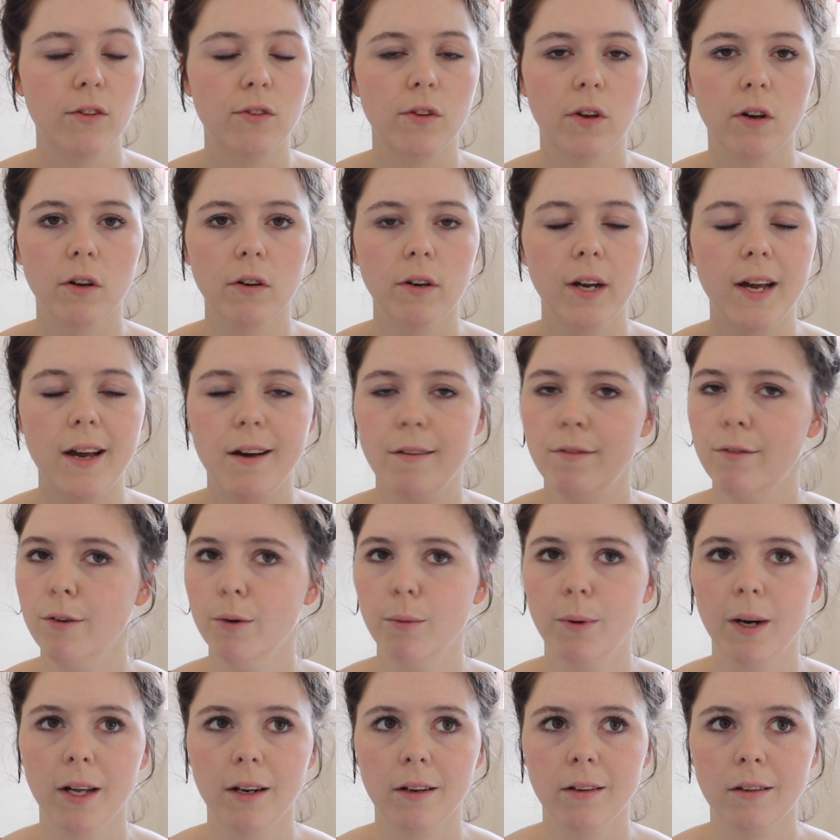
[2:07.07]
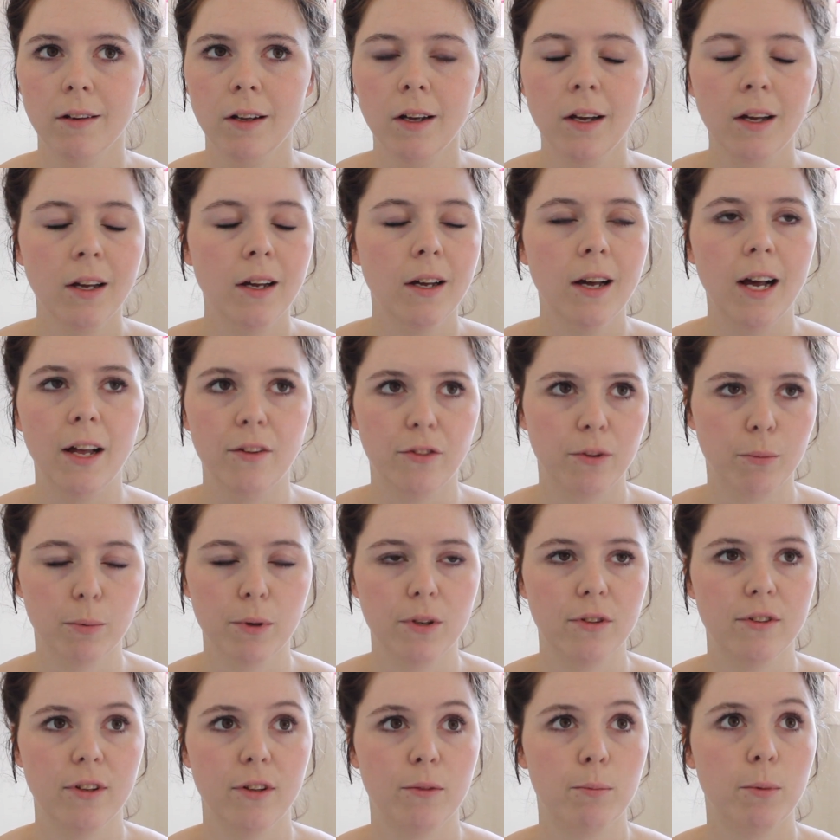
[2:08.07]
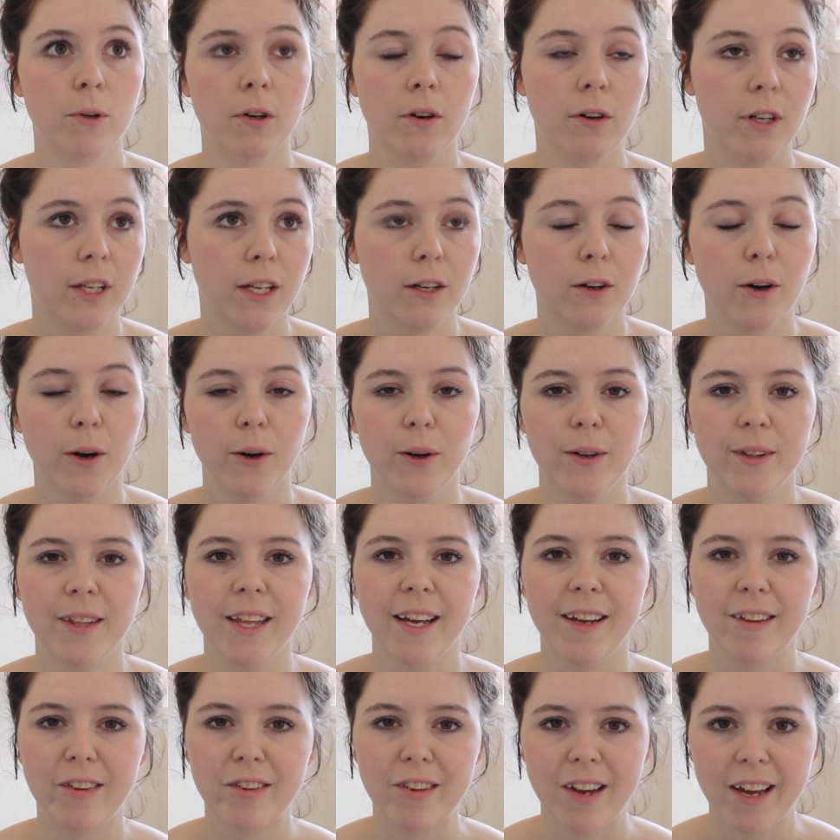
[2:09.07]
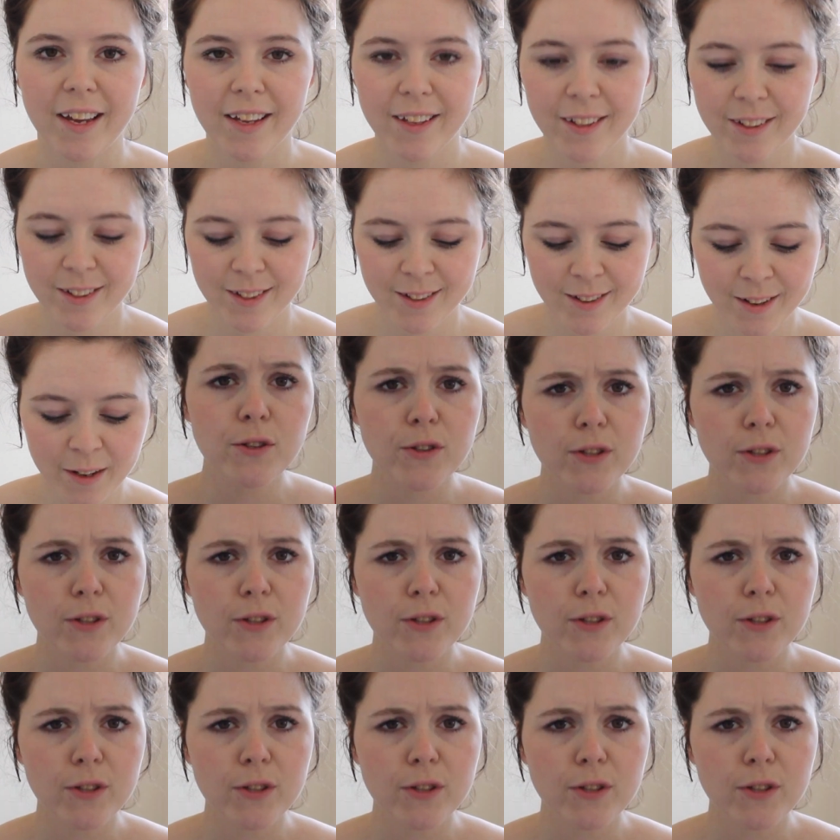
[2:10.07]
so everyone has a Princess Polly code these days.